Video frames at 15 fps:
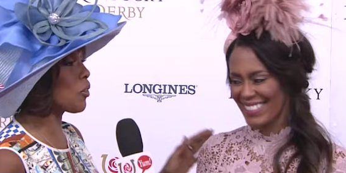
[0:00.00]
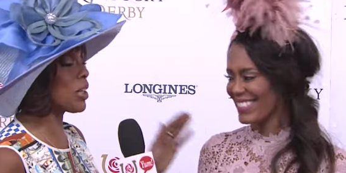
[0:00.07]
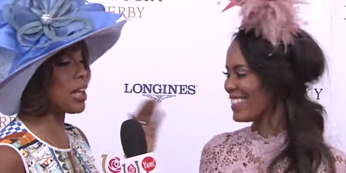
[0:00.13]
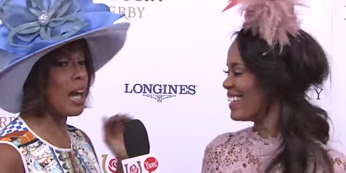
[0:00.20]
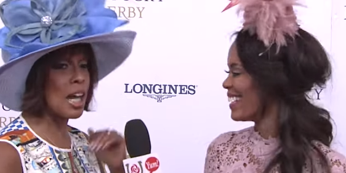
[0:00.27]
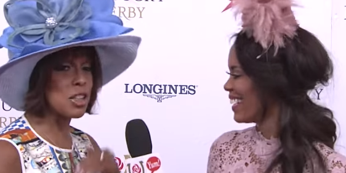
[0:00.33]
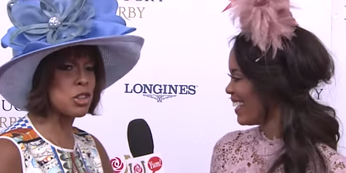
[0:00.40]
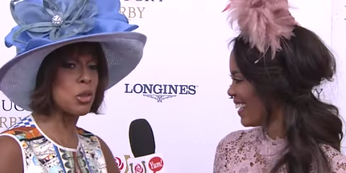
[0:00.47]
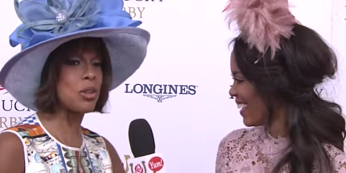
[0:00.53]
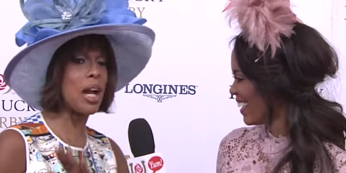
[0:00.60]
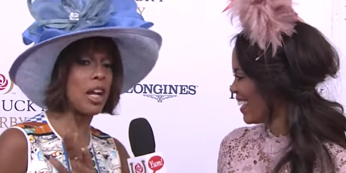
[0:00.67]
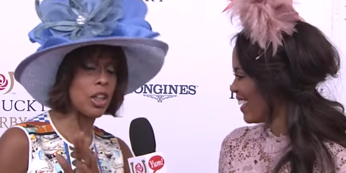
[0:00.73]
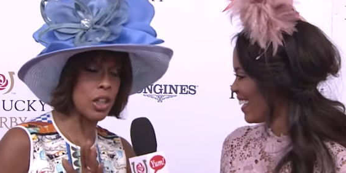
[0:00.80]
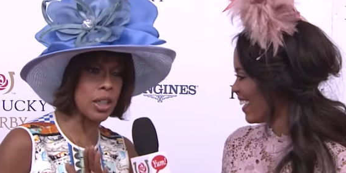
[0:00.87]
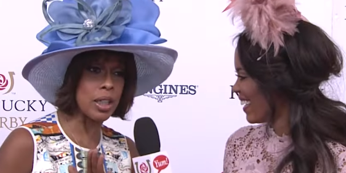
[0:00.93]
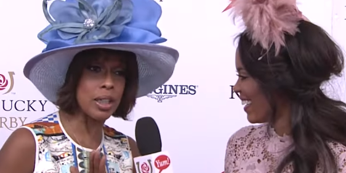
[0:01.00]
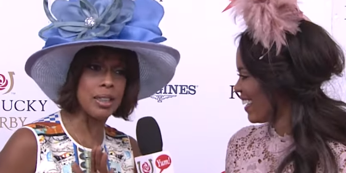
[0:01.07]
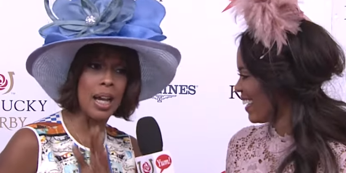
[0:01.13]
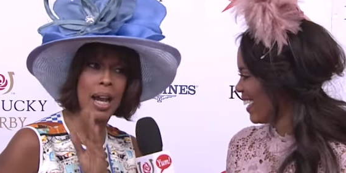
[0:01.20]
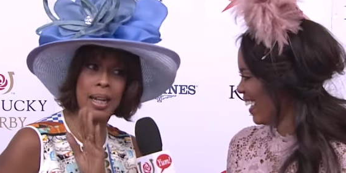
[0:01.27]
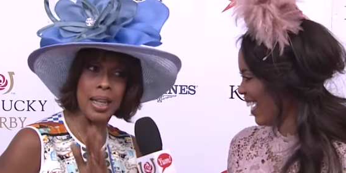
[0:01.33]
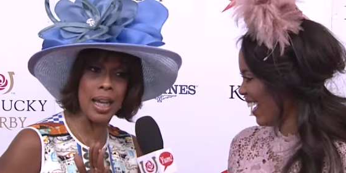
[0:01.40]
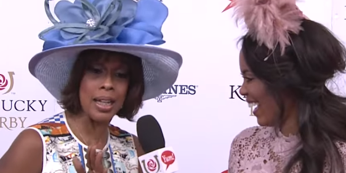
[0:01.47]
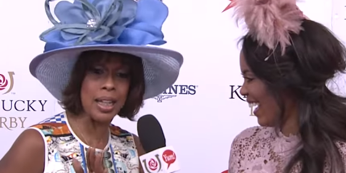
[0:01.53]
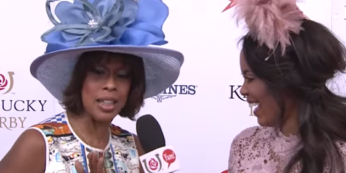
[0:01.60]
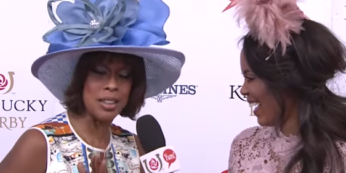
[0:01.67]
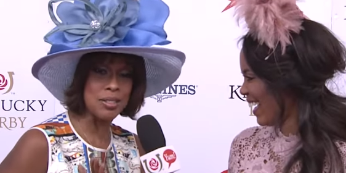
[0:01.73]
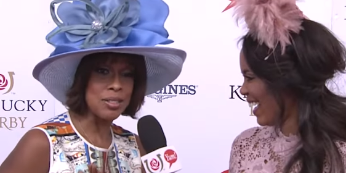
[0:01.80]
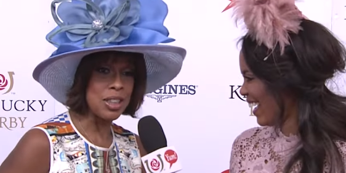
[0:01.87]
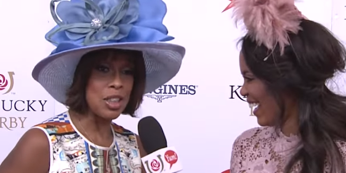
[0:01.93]
Speaker 1: the odds are not good, I get
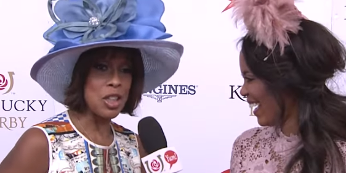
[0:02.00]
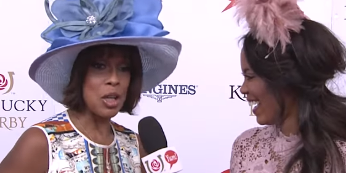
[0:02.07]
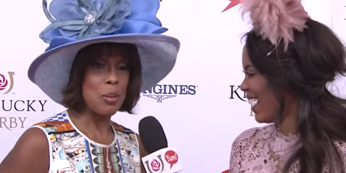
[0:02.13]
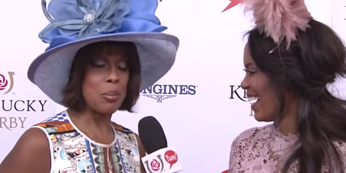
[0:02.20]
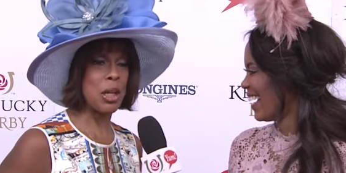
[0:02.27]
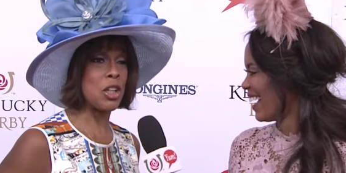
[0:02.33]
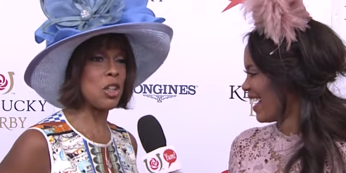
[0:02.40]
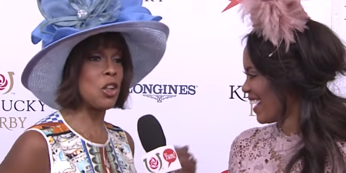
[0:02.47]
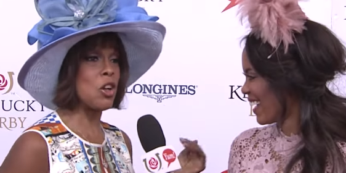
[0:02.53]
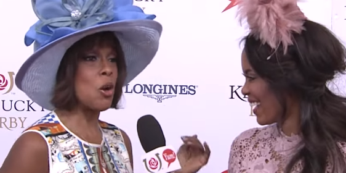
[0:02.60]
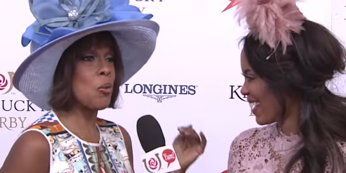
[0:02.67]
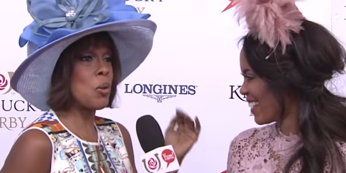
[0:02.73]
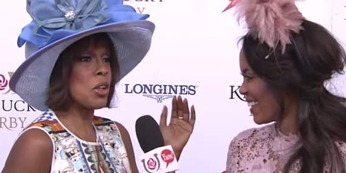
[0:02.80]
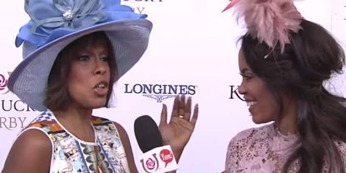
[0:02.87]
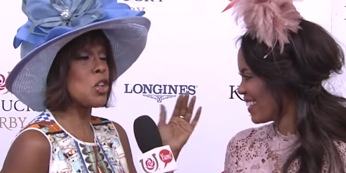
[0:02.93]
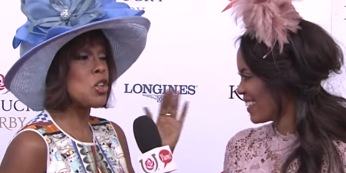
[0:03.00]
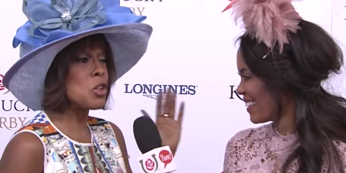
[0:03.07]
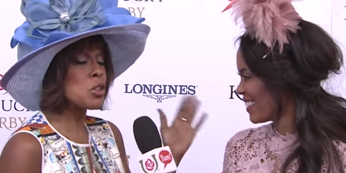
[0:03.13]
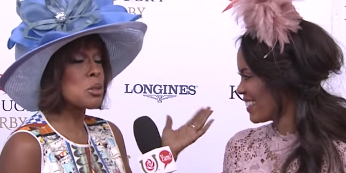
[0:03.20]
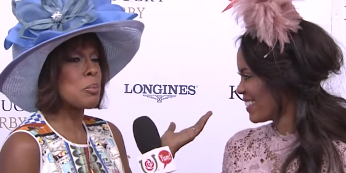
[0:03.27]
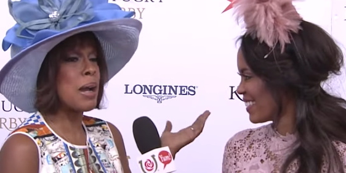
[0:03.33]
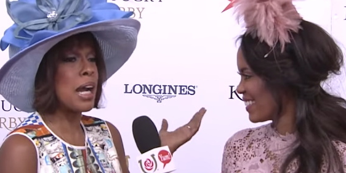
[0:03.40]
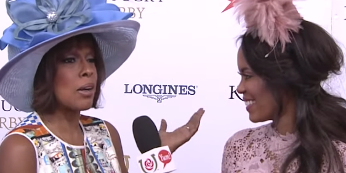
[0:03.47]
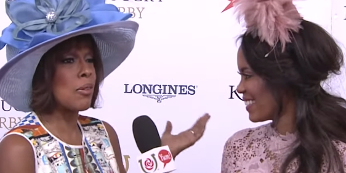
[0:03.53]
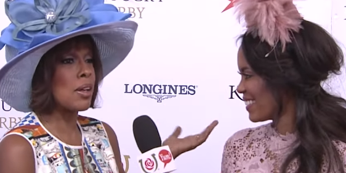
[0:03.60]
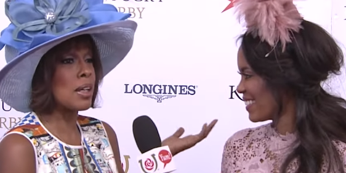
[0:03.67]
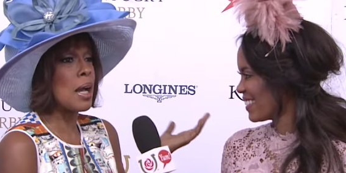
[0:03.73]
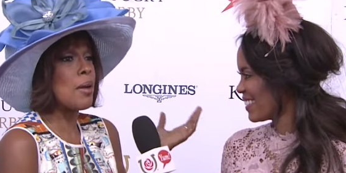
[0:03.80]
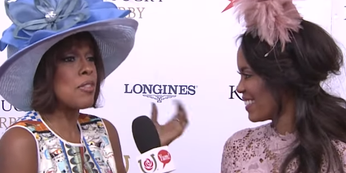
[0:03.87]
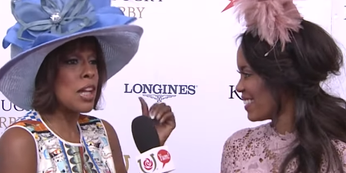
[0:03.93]
it. But, you know, with a news
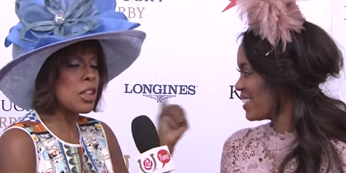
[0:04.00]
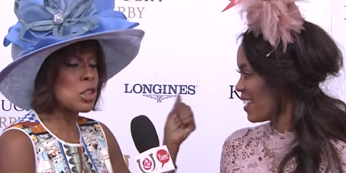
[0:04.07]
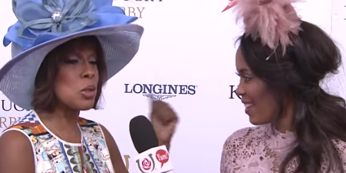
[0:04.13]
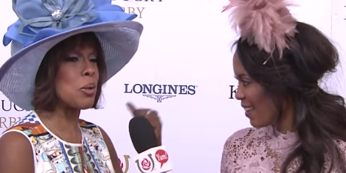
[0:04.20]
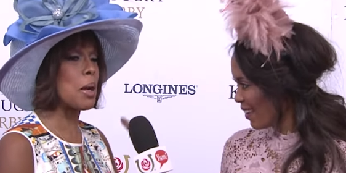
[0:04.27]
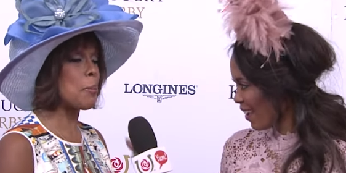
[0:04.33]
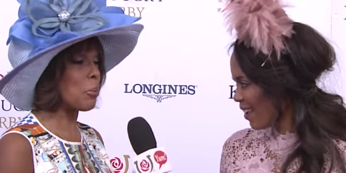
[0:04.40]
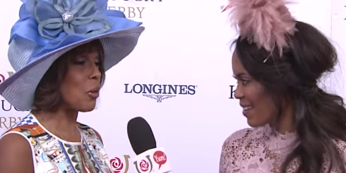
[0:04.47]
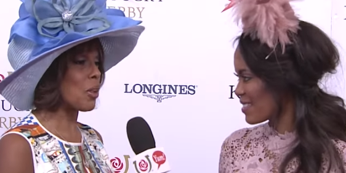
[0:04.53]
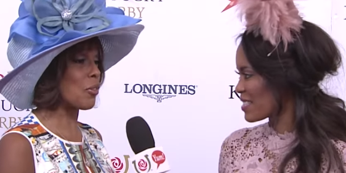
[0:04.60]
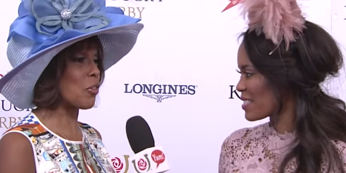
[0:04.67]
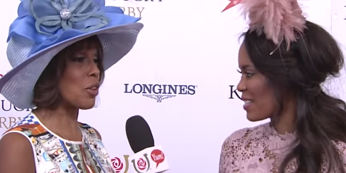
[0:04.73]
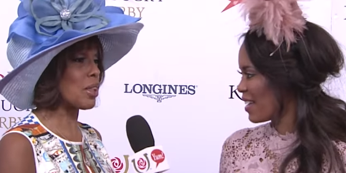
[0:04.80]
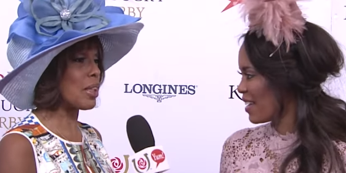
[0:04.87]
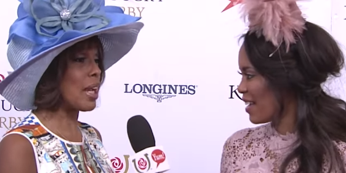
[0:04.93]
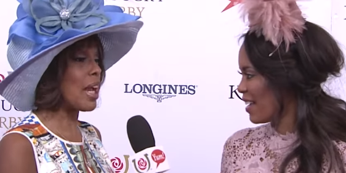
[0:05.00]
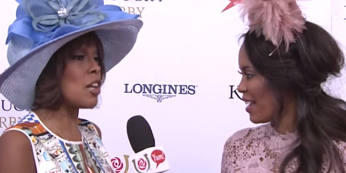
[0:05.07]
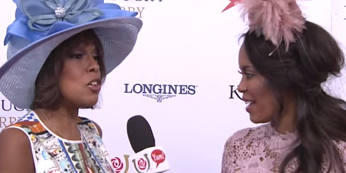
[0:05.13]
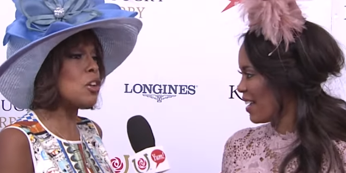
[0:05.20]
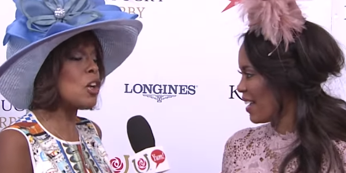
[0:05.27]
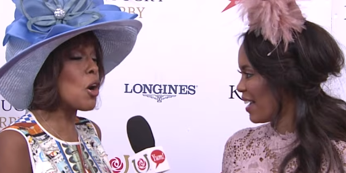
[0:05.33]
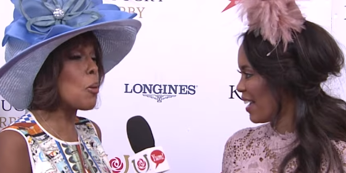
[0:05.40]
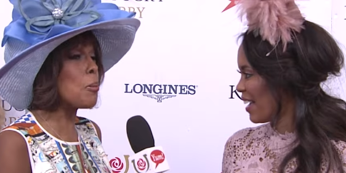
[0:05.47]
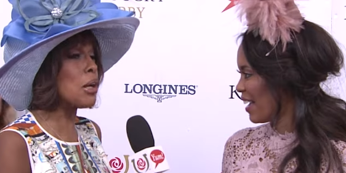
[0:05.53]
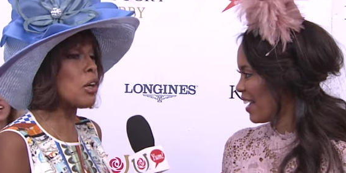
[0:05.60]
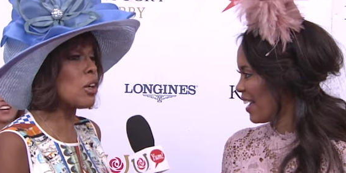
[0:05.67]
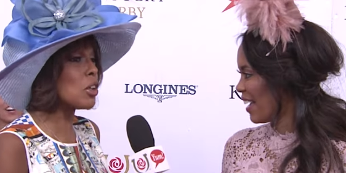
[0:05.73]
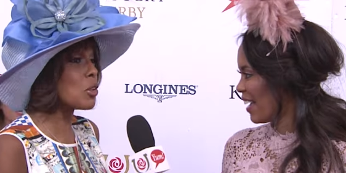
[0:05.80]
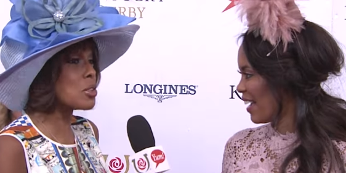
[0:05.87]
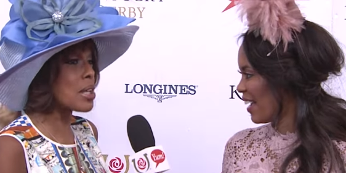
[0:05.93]
background, that's who I'm pulling for today. And, you know,
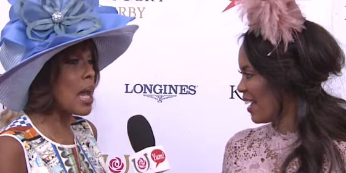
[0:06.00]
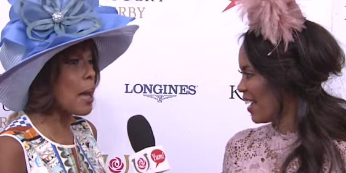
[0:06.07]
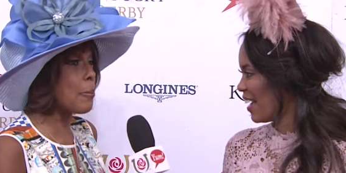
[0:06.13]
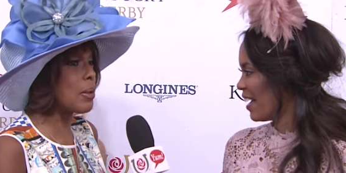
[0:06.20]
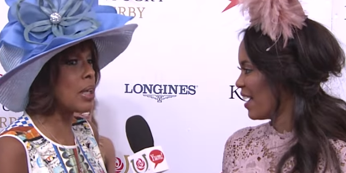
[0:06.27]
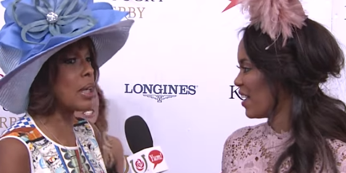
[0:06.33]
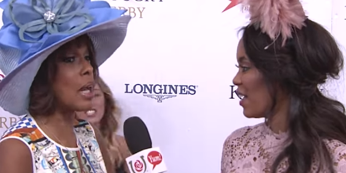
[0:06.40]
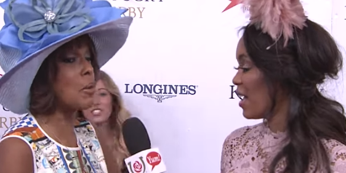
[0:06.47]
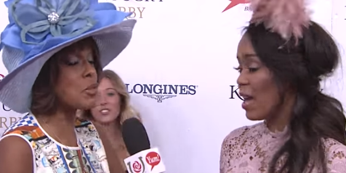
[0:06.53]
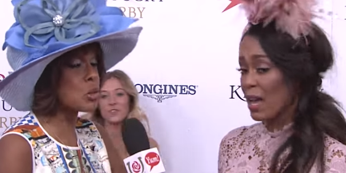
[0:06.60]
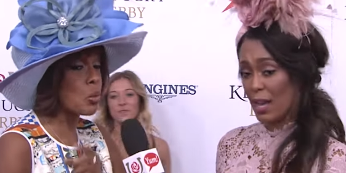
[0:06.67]
miracles happen. And I was